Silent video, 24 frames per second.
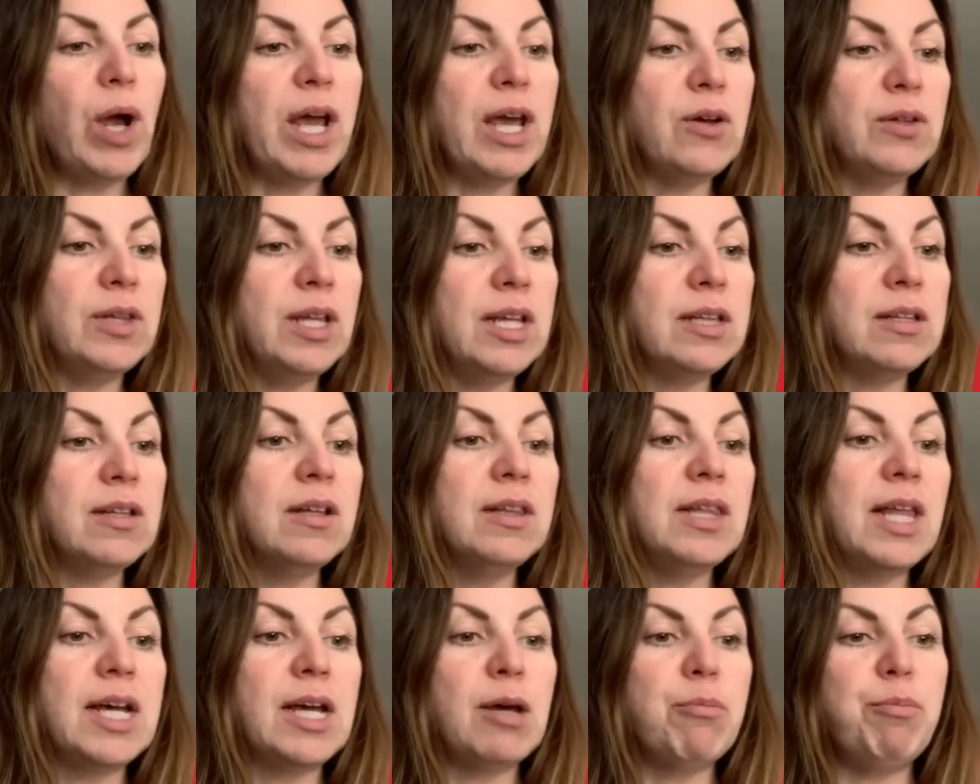on it
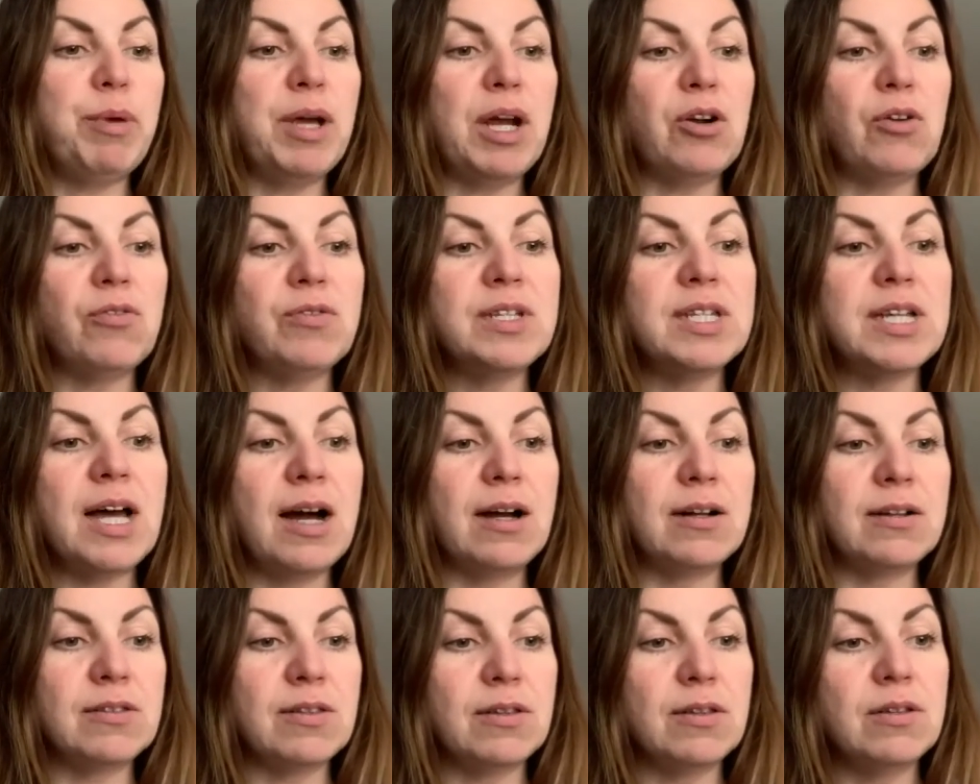like a pair of
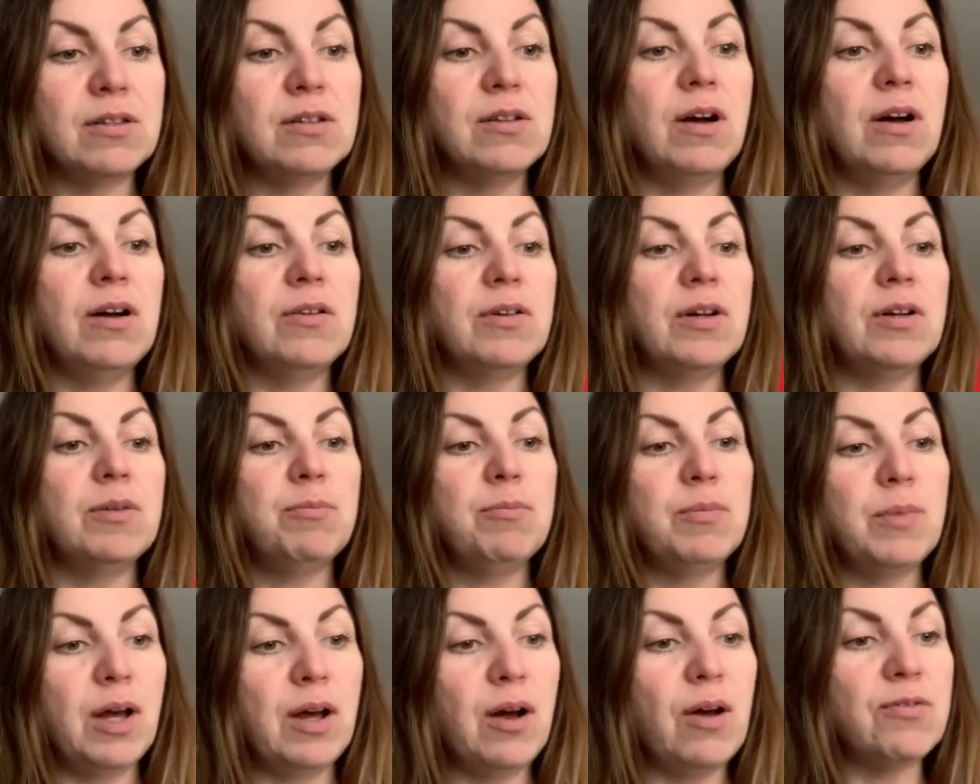
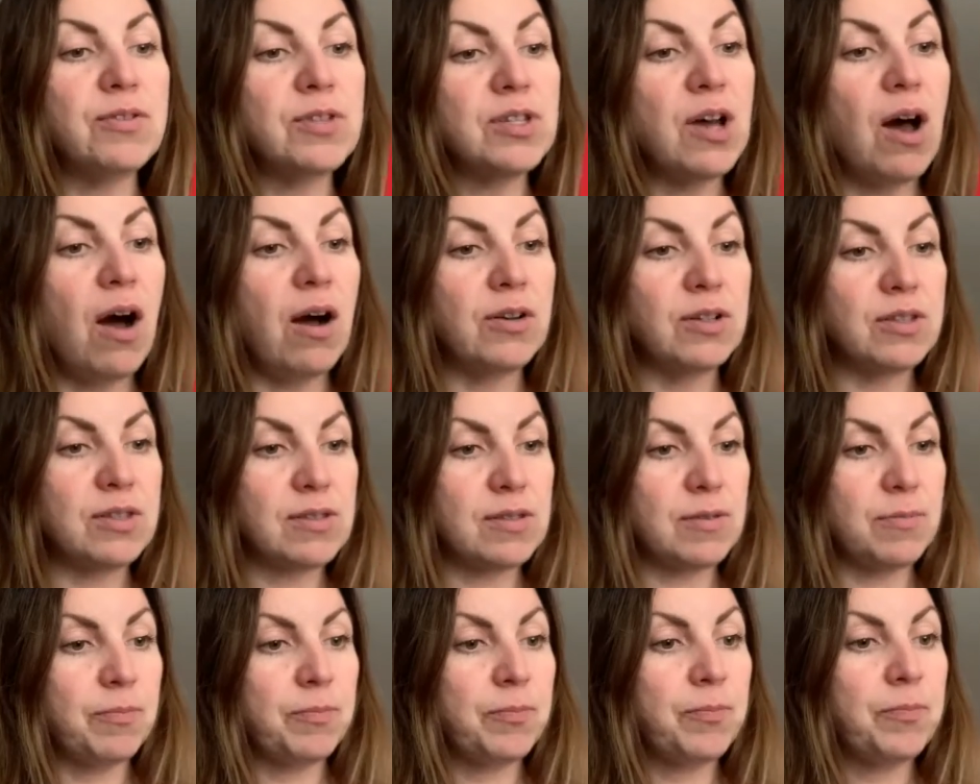tongs.